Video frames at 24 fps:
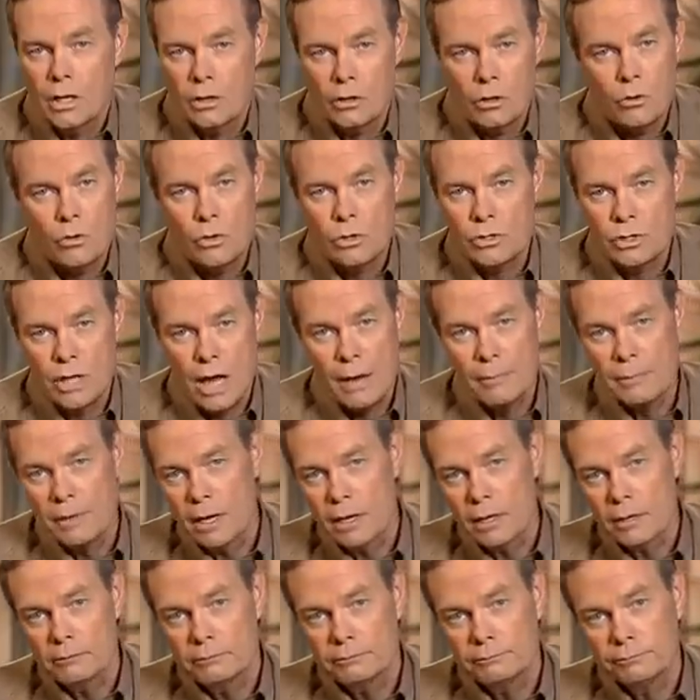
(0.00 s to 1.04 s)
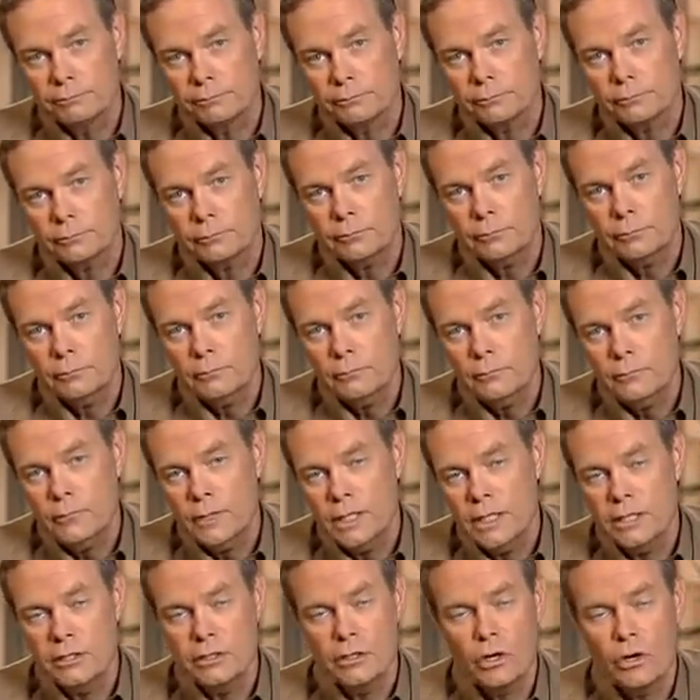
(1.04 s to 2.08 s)
Of course, I'm not
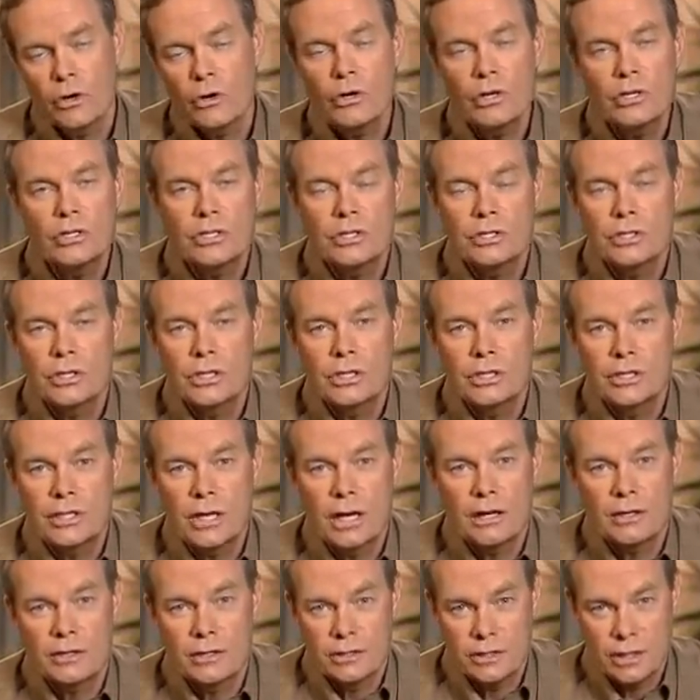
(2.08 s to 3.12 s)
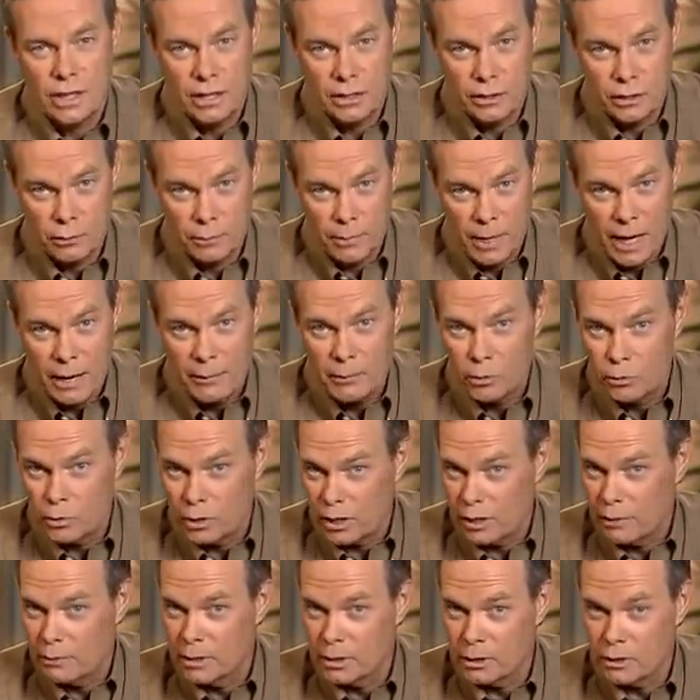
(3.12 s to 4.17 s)
encouraging you to tear this out of your Bible. What
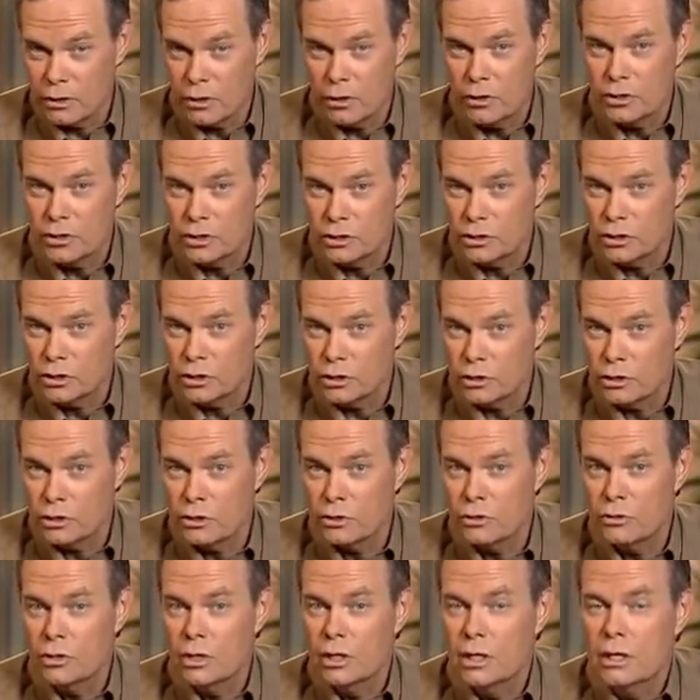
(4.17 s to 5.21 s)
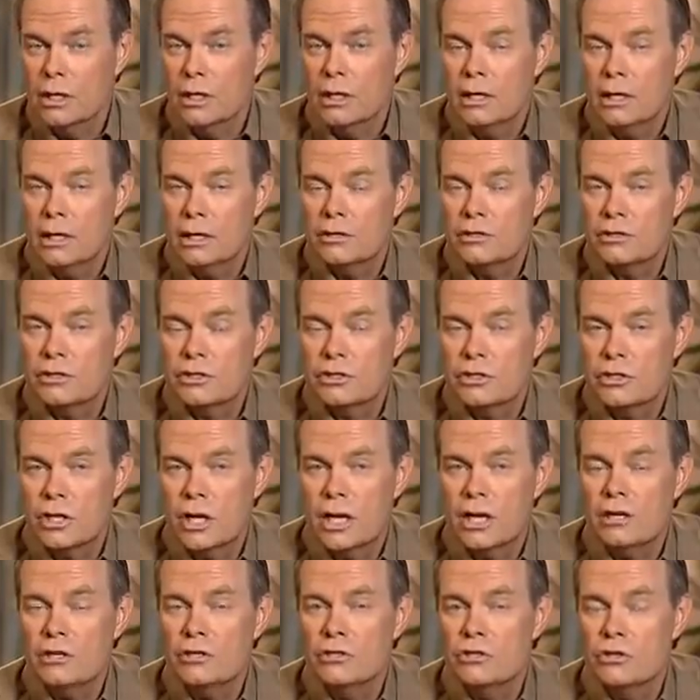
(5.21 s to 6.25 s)
I'm encouraging you to do is to
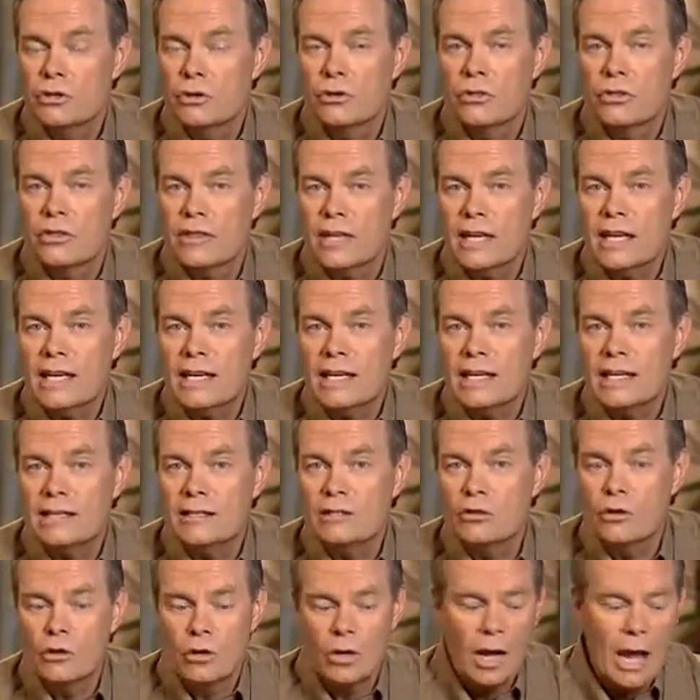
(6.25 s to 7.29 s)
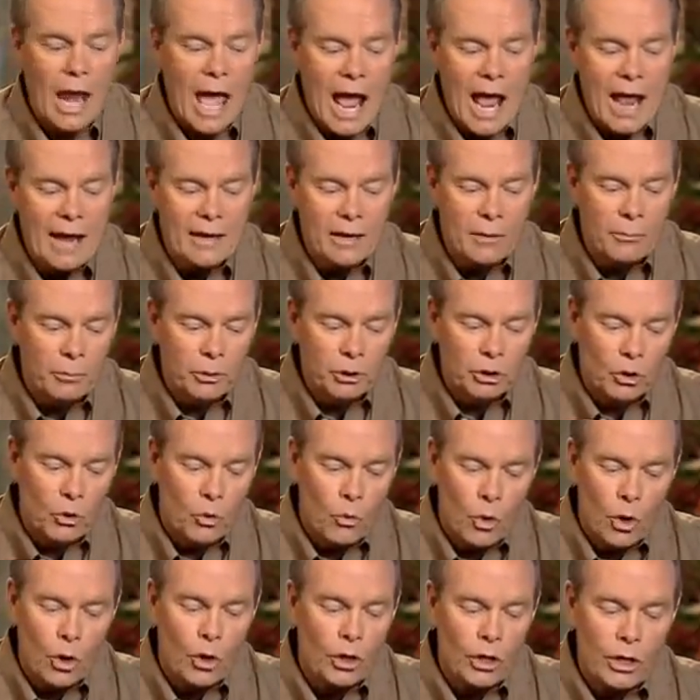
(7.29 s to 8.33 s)
change your thinking, to line up with the
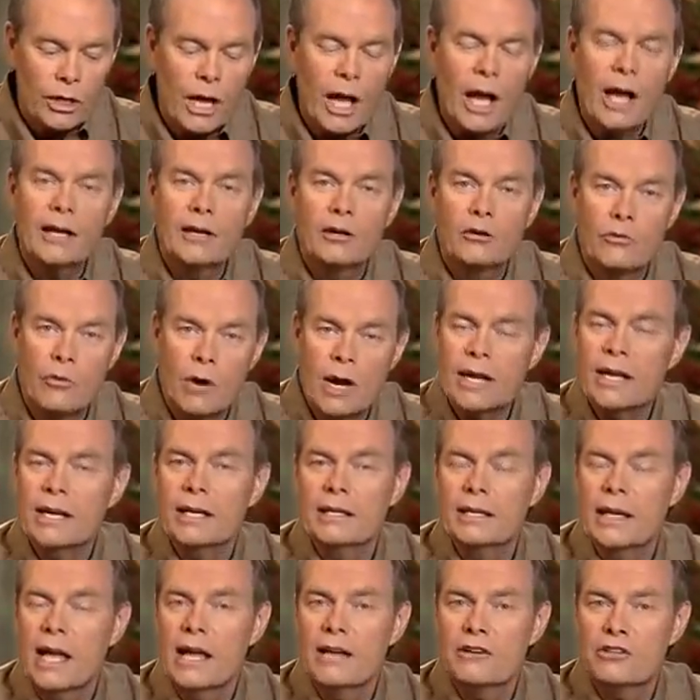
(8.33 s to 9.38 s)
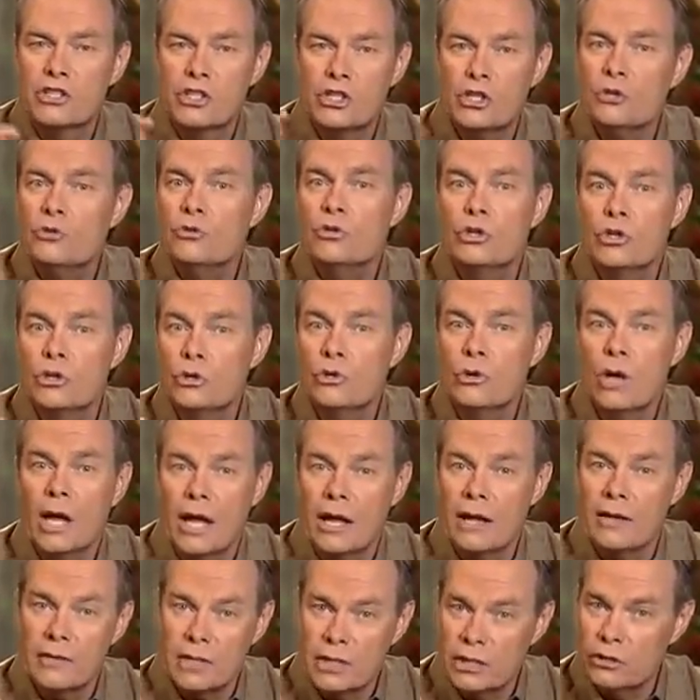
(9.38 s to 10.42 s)
Word of God and recognize you do
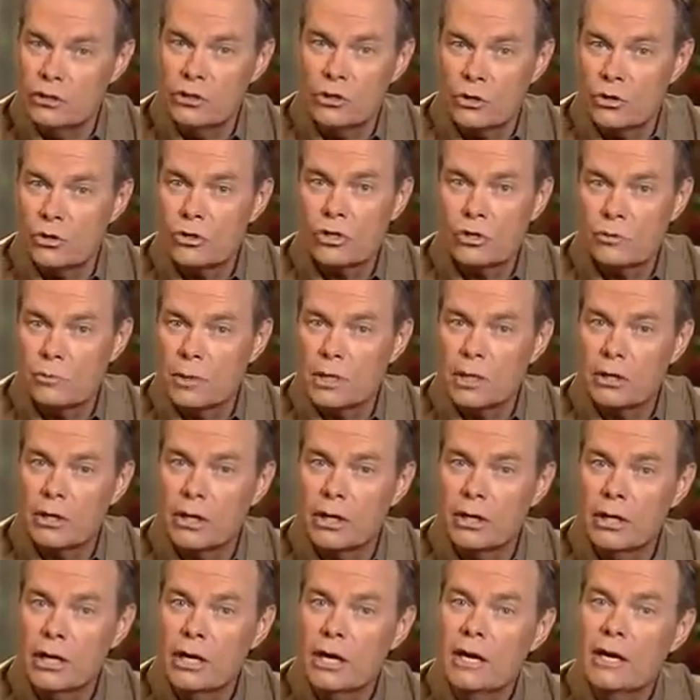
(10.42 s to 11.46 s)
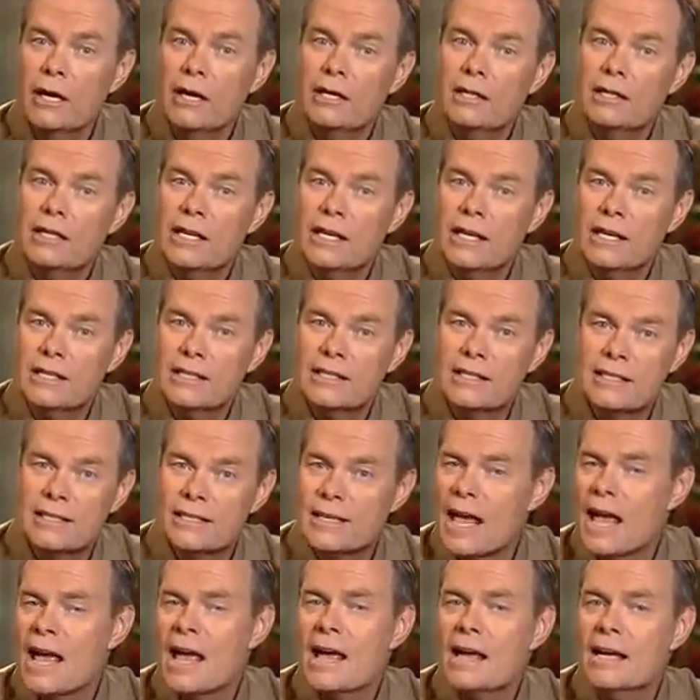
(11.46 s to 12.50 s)
have in your spirit the
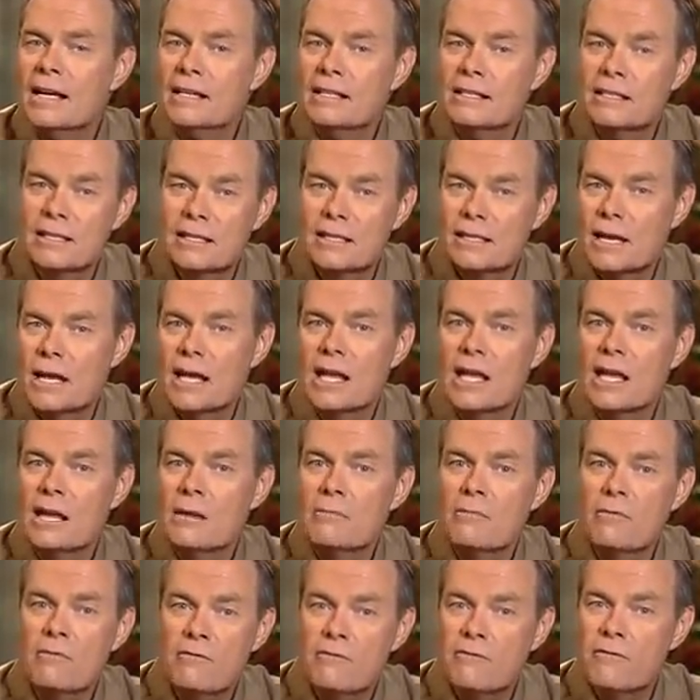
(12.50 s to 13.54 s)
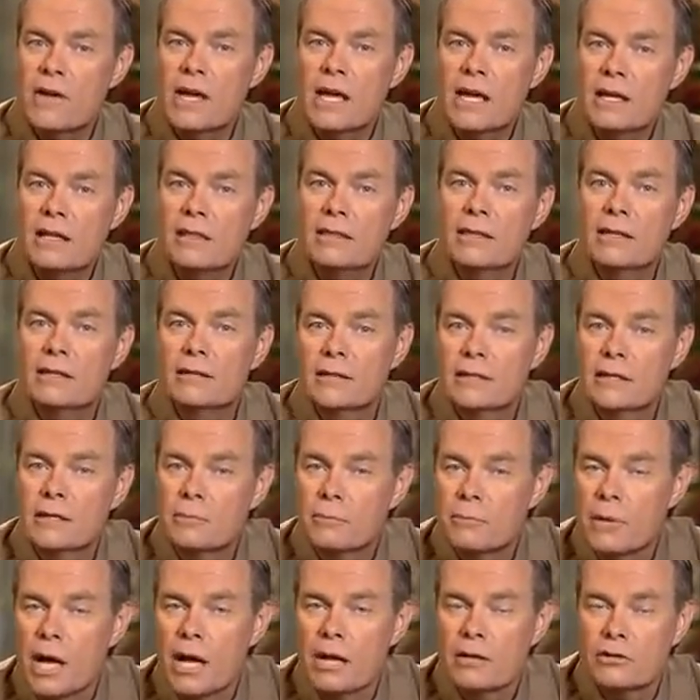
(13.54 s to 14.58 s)
exact same faith that the
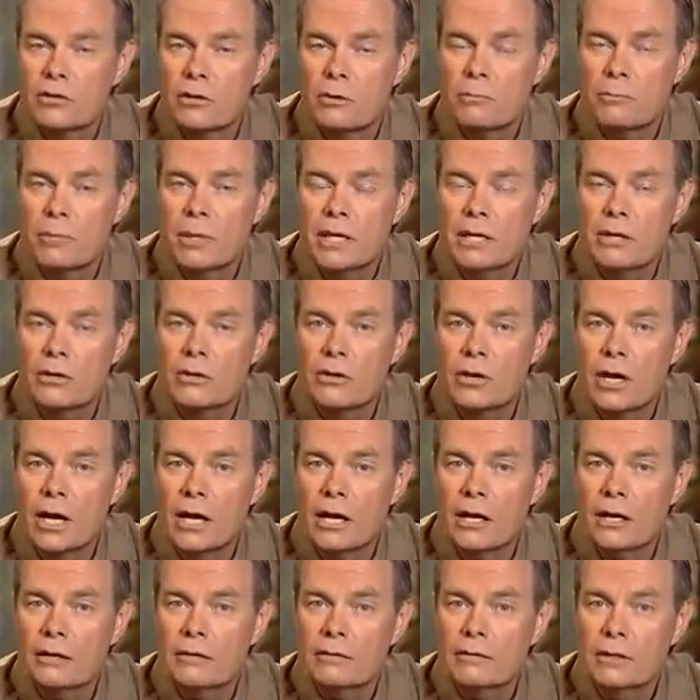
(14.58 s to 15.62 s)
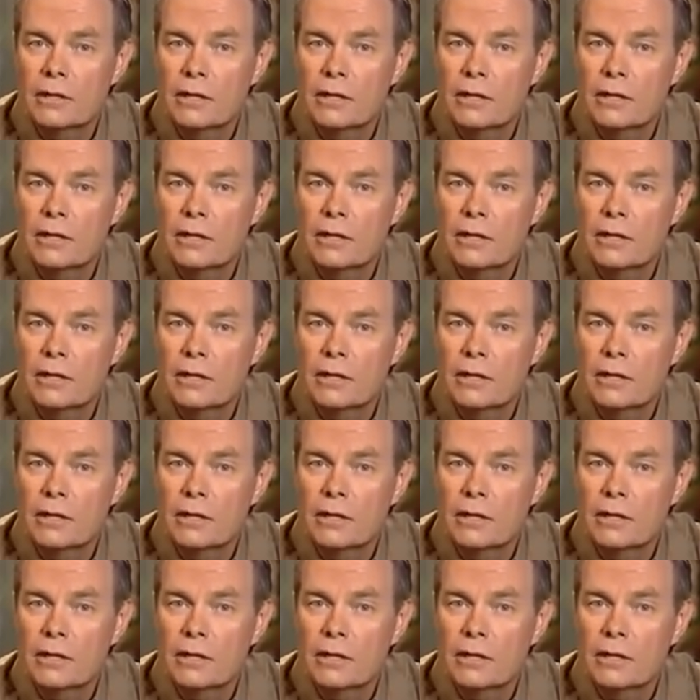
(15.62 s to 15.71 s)
Apostle Peter had.